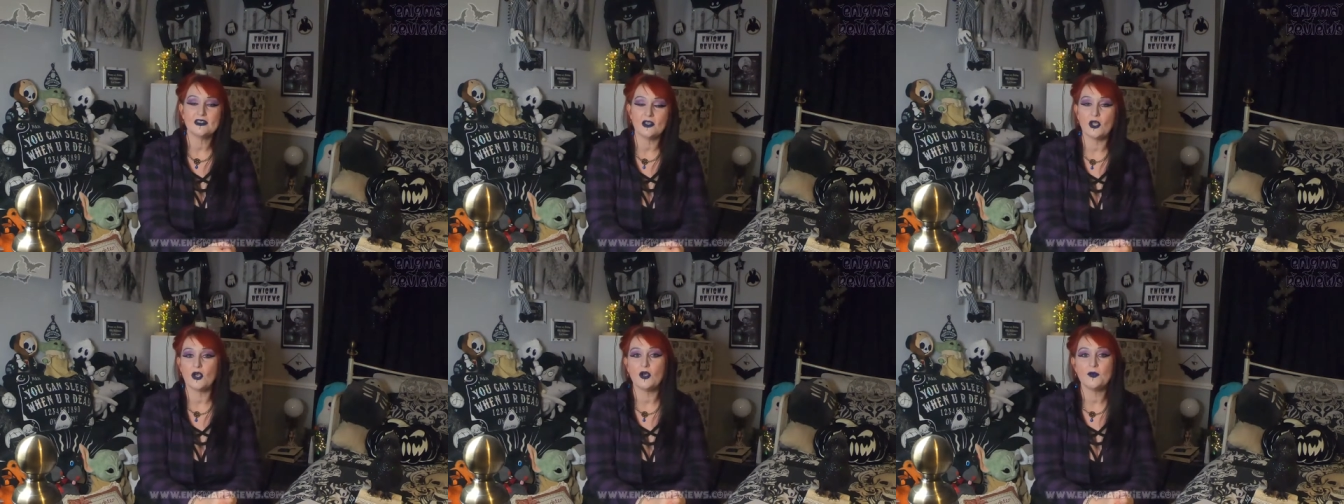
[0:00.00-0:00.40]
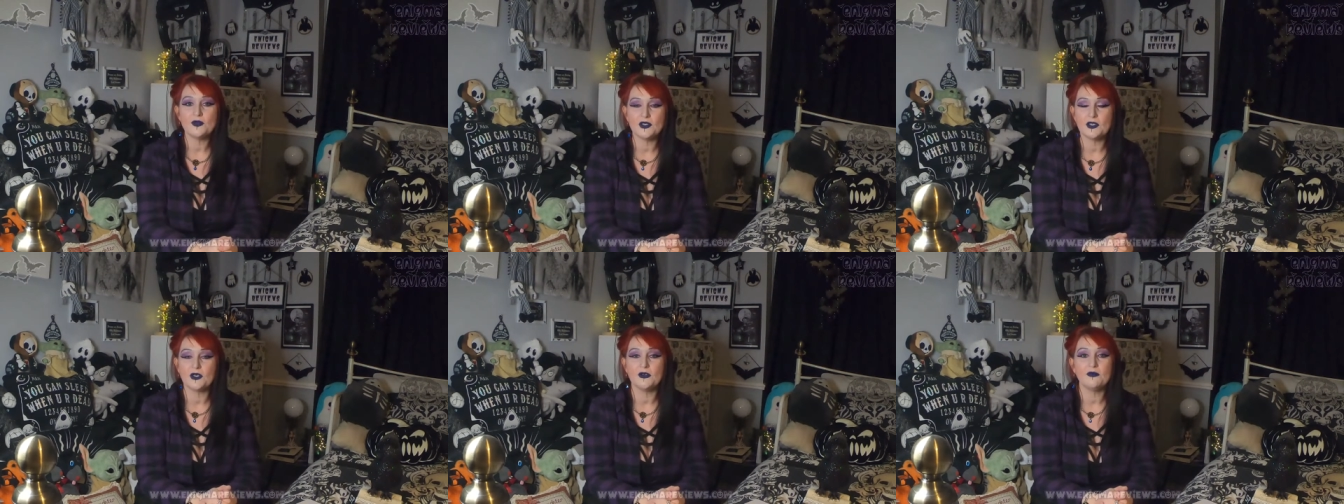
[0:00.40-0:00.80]
Globe,
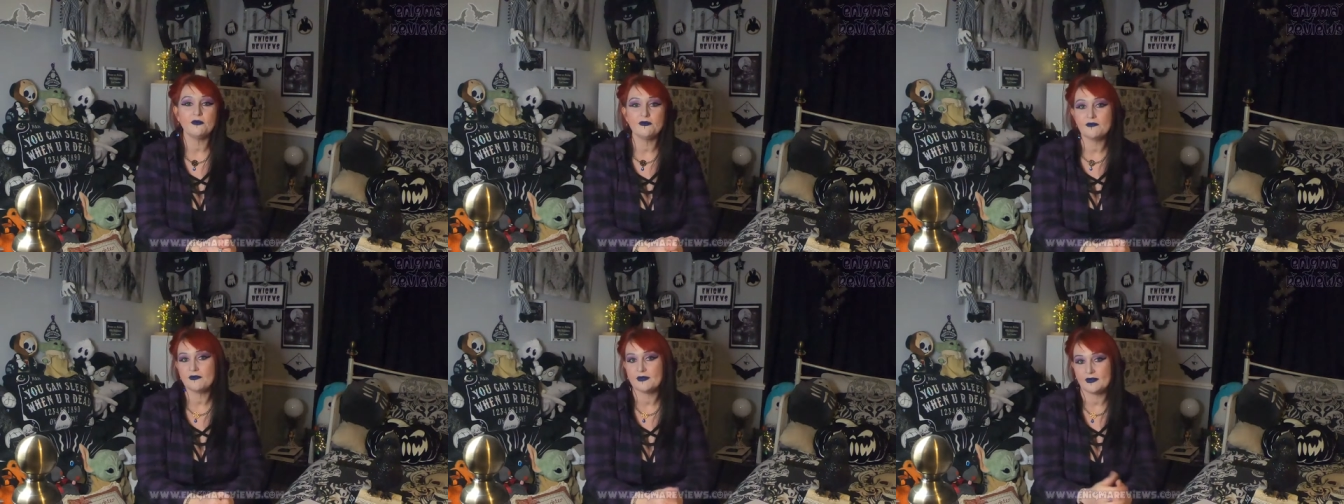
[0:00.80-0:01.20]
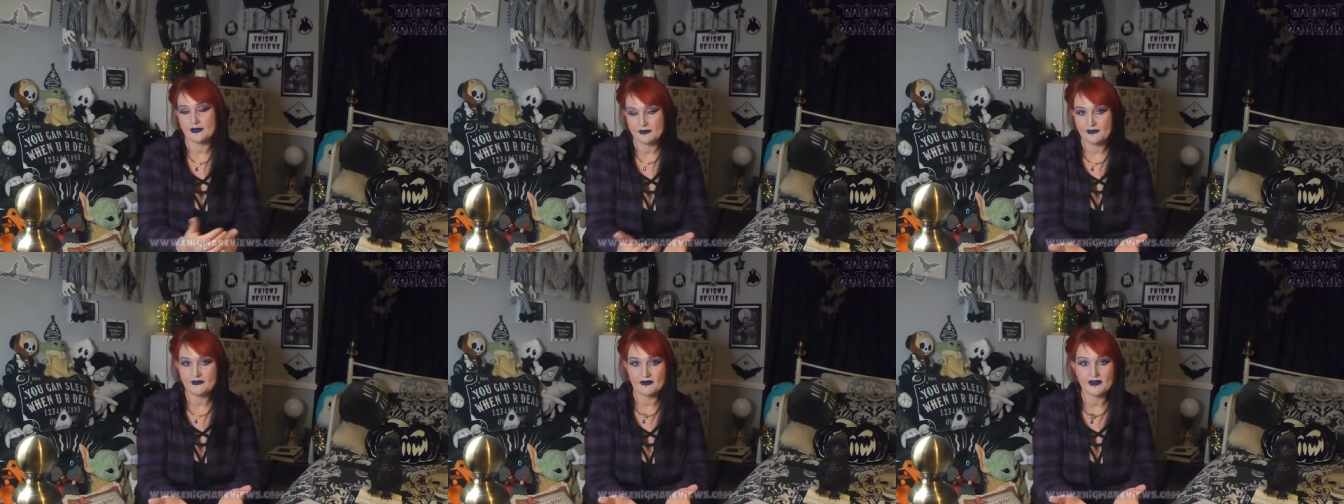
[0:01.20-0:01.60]
you know,
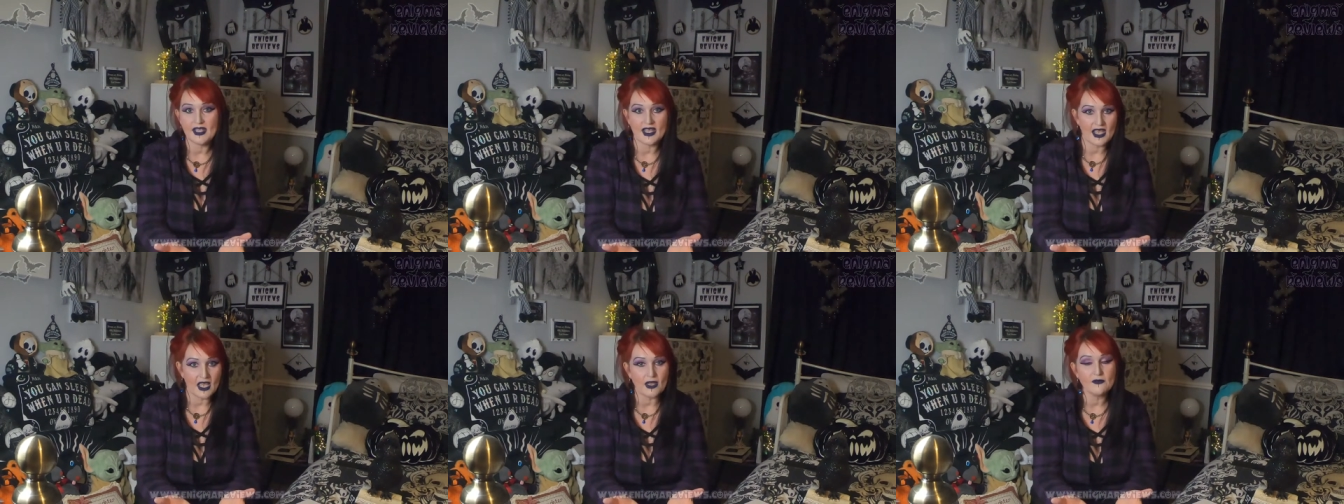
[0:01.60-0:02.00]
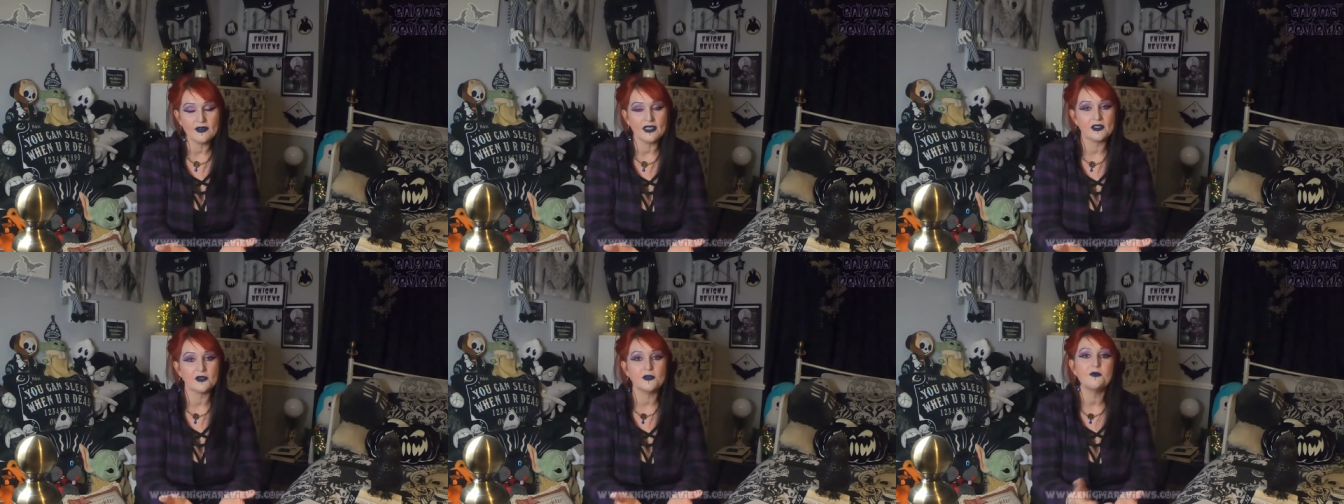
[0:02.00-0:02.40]
they are a
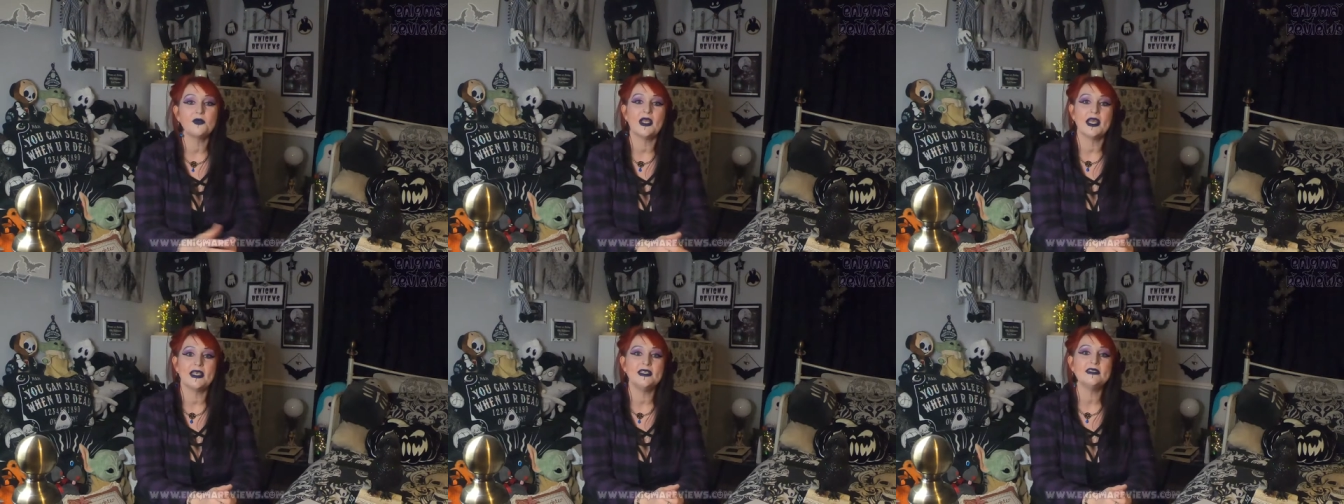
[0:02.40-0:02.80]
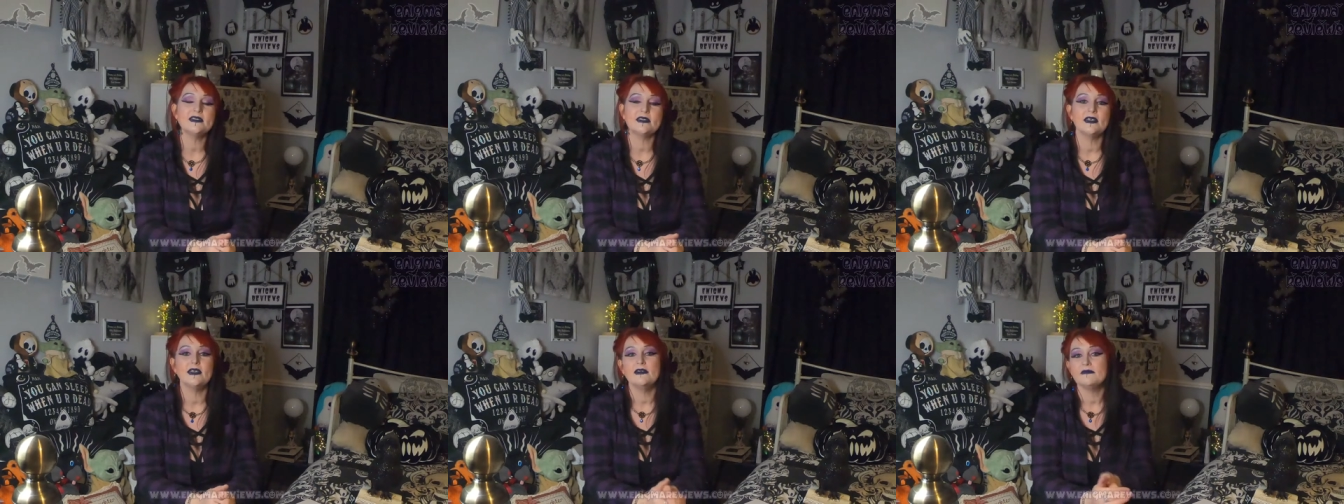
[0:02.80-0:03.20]
real good price.